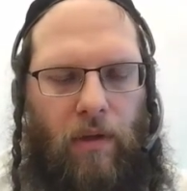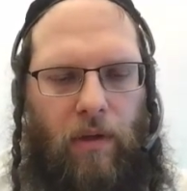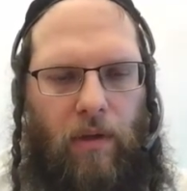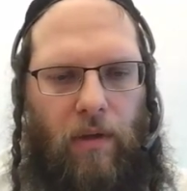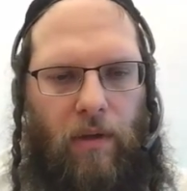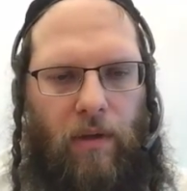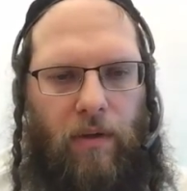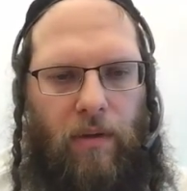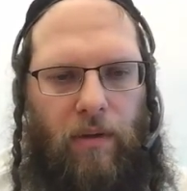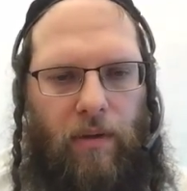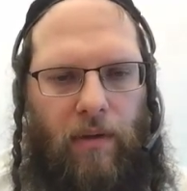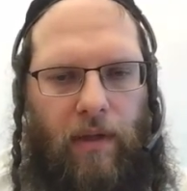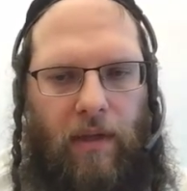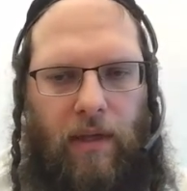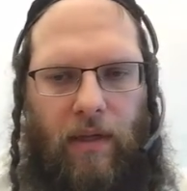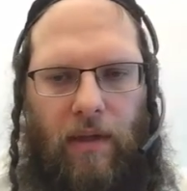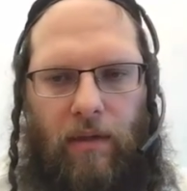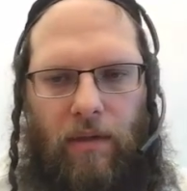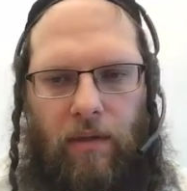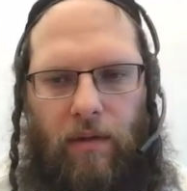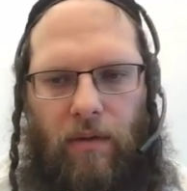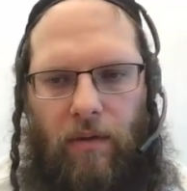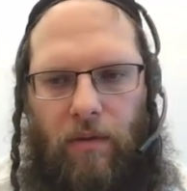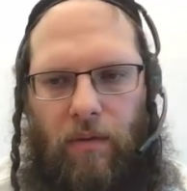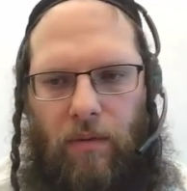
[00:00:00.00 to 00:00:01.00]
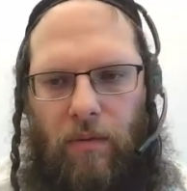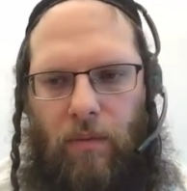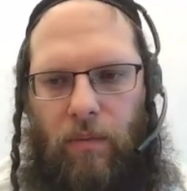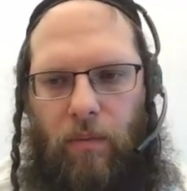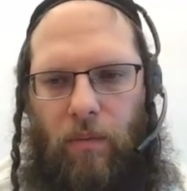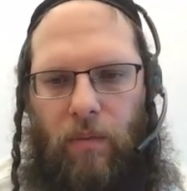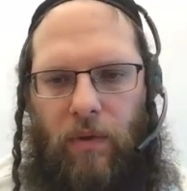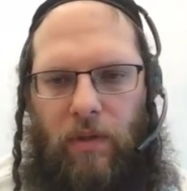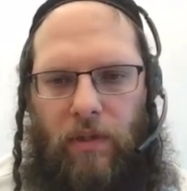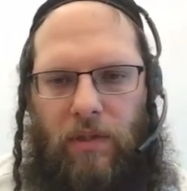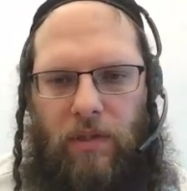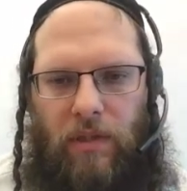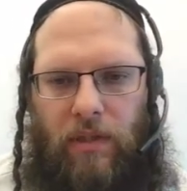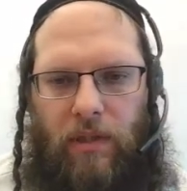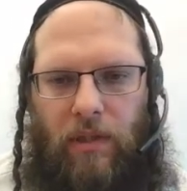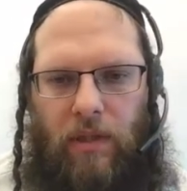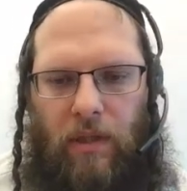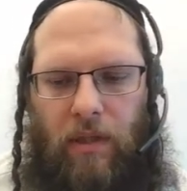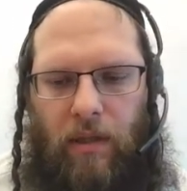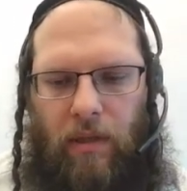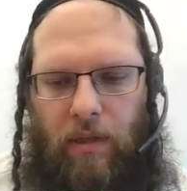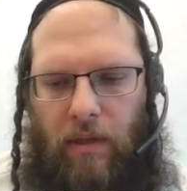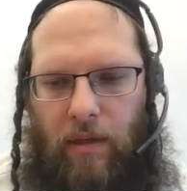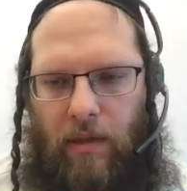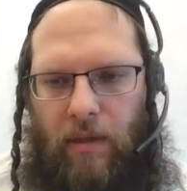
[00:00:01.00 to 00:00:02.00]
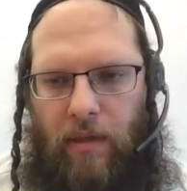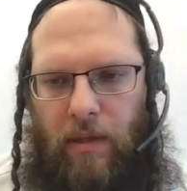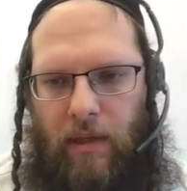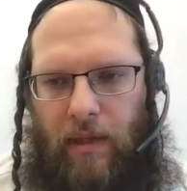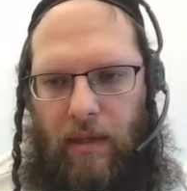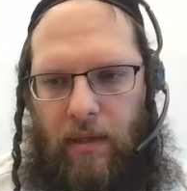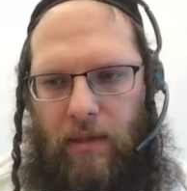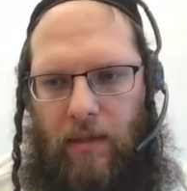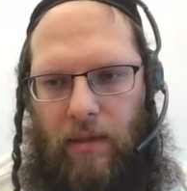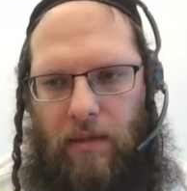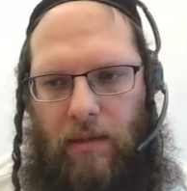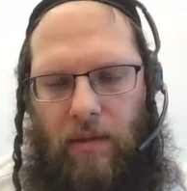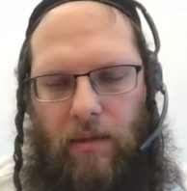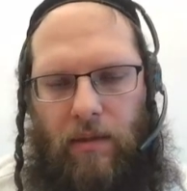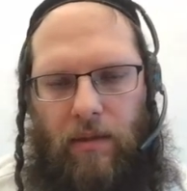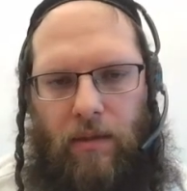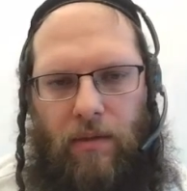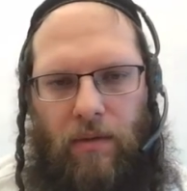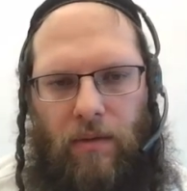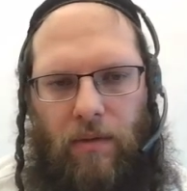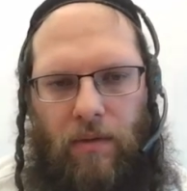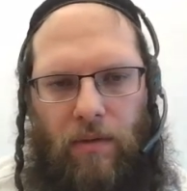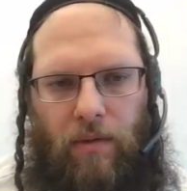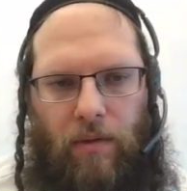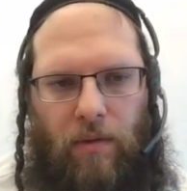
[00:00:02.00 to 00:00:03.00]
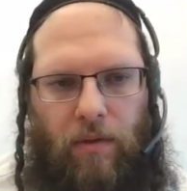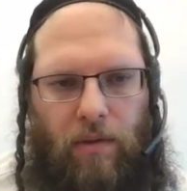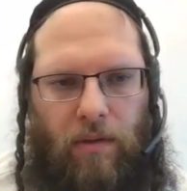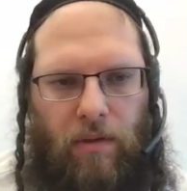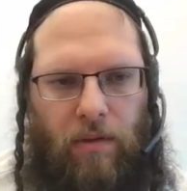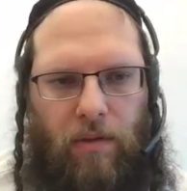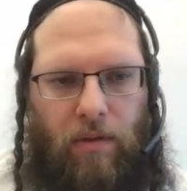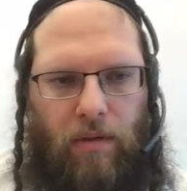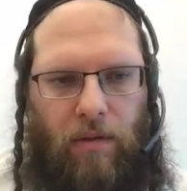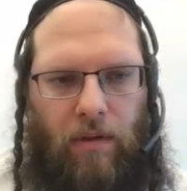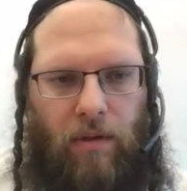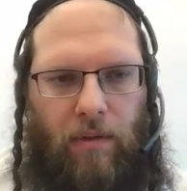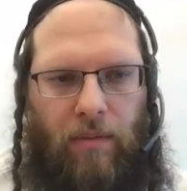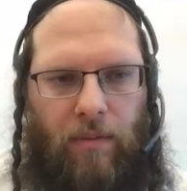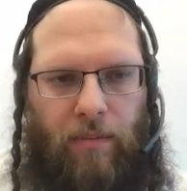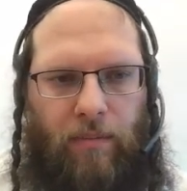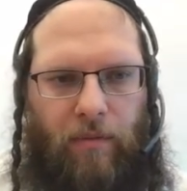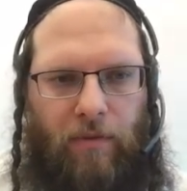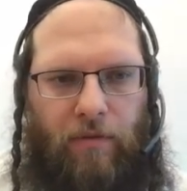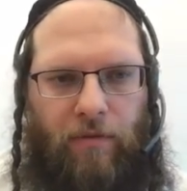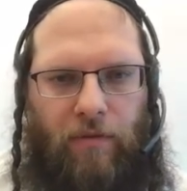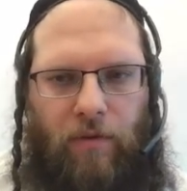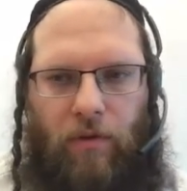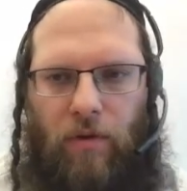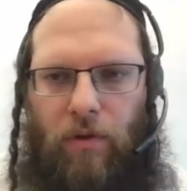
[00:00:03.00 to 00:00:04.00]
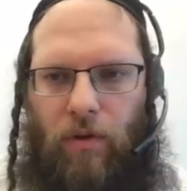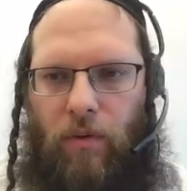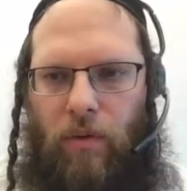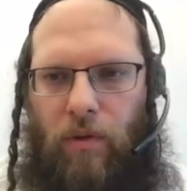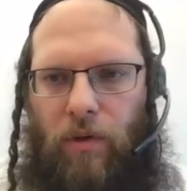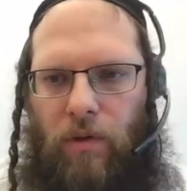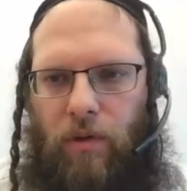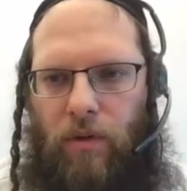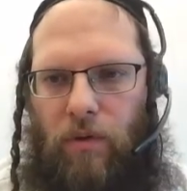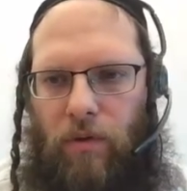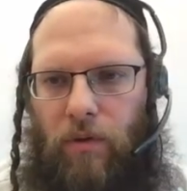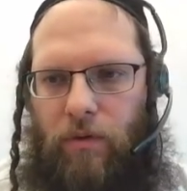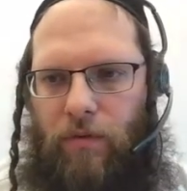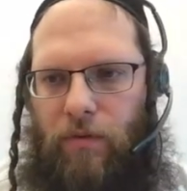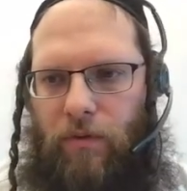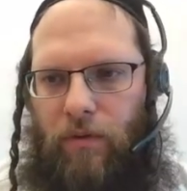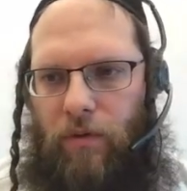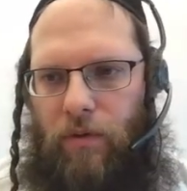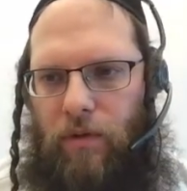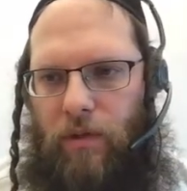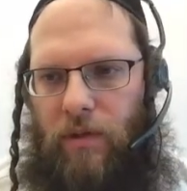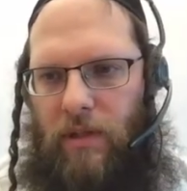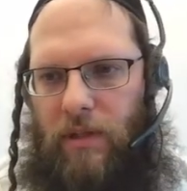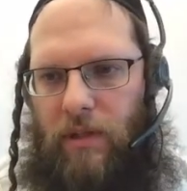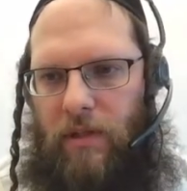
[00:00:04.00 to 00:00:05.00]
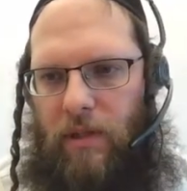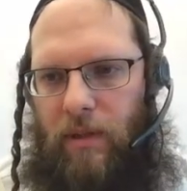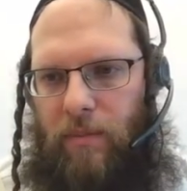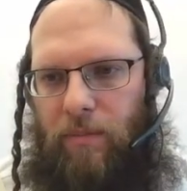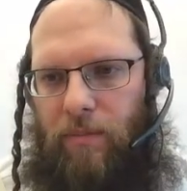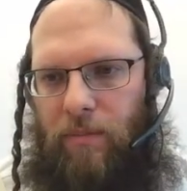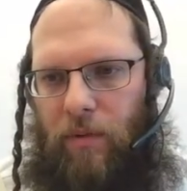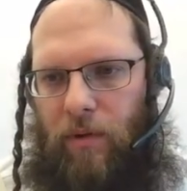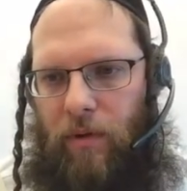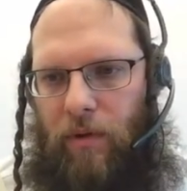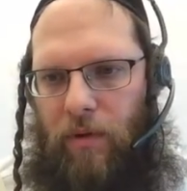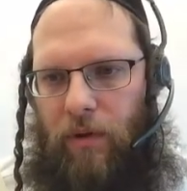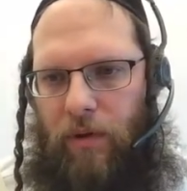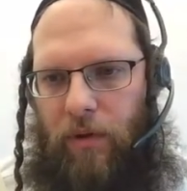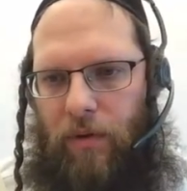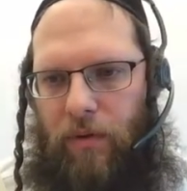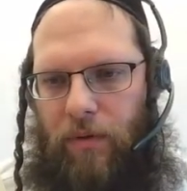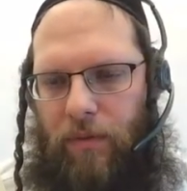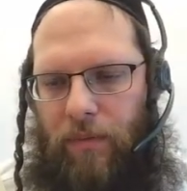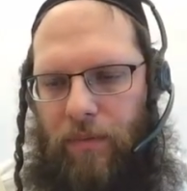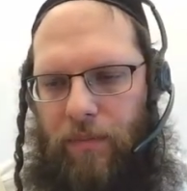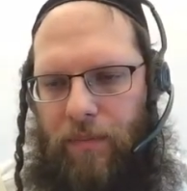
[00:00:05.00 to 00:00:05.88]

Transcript: then we'll see that if we go and look for December here,